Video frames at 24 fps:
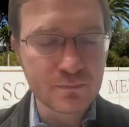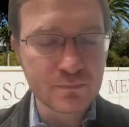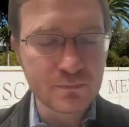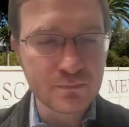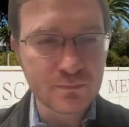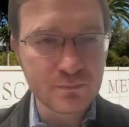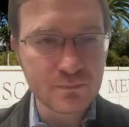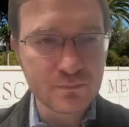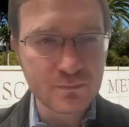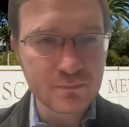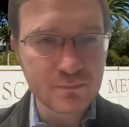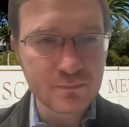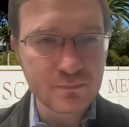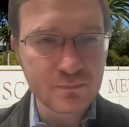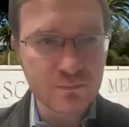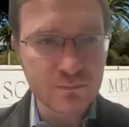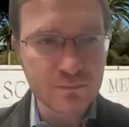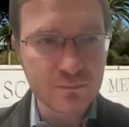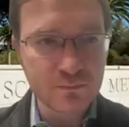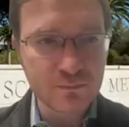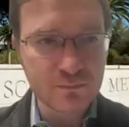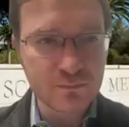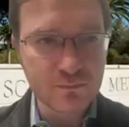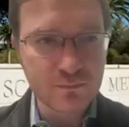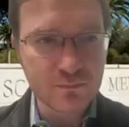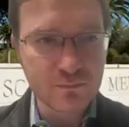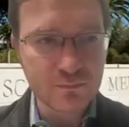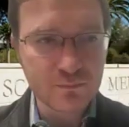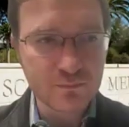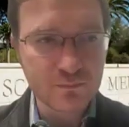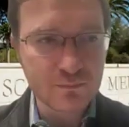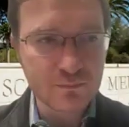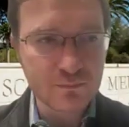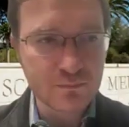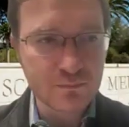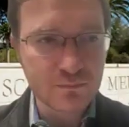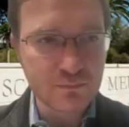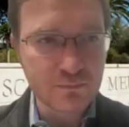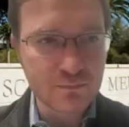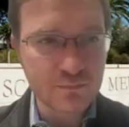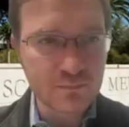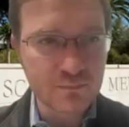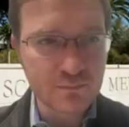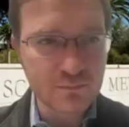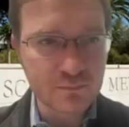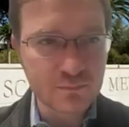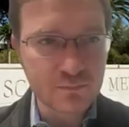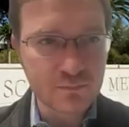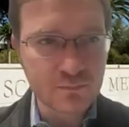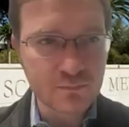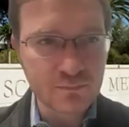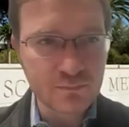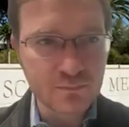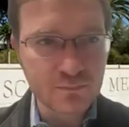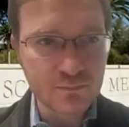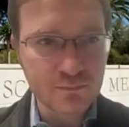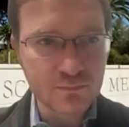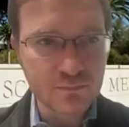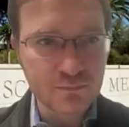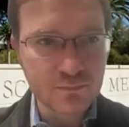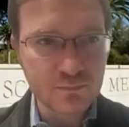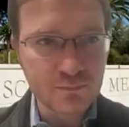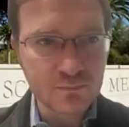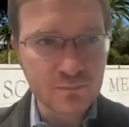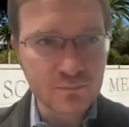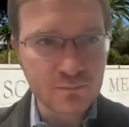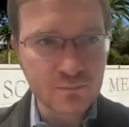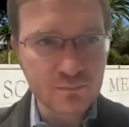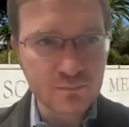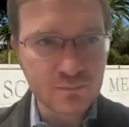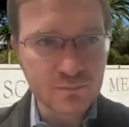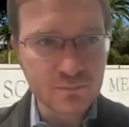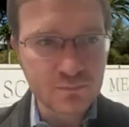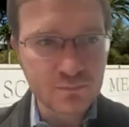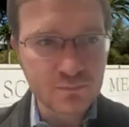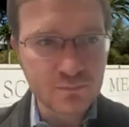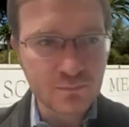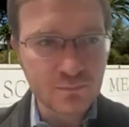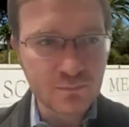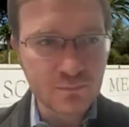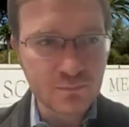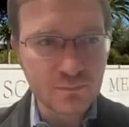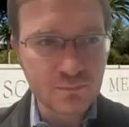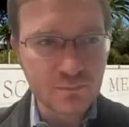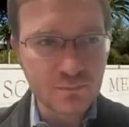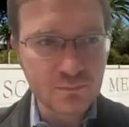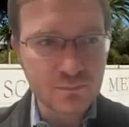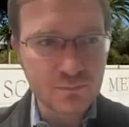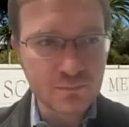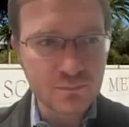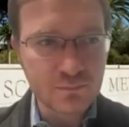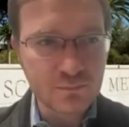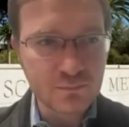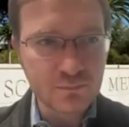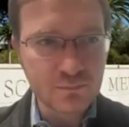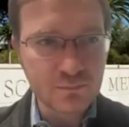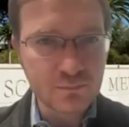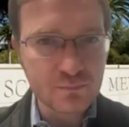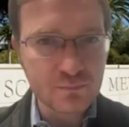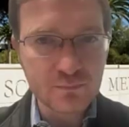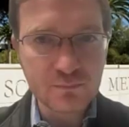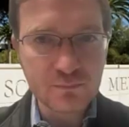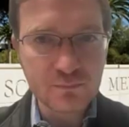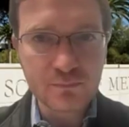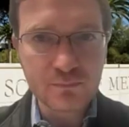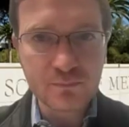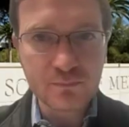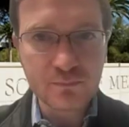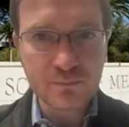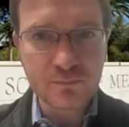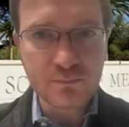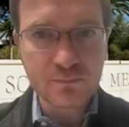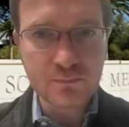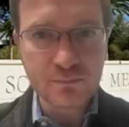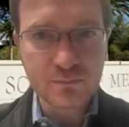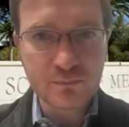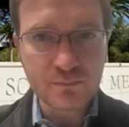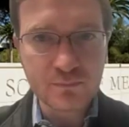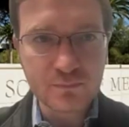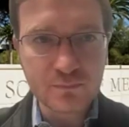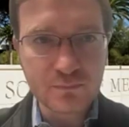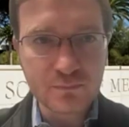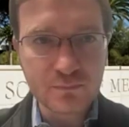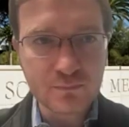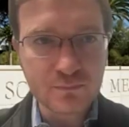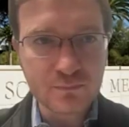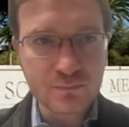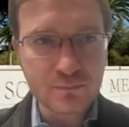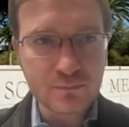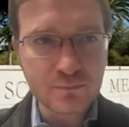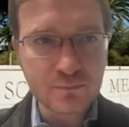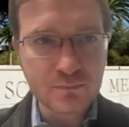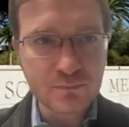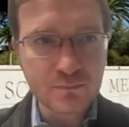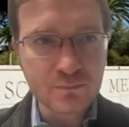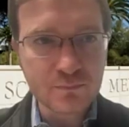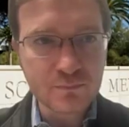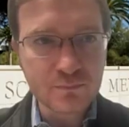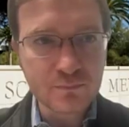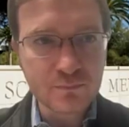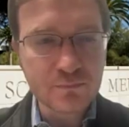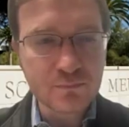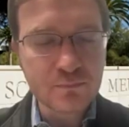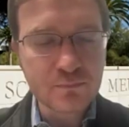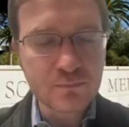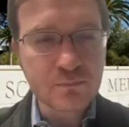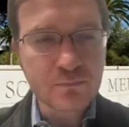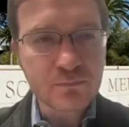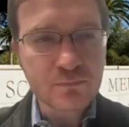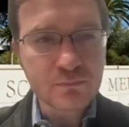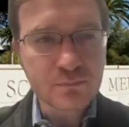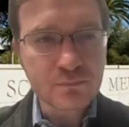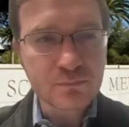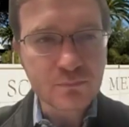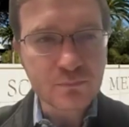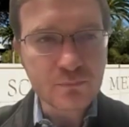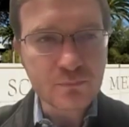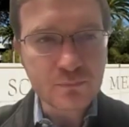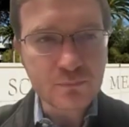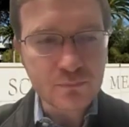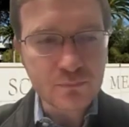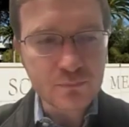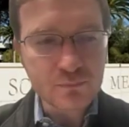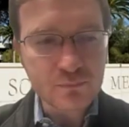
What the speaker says: [no speech]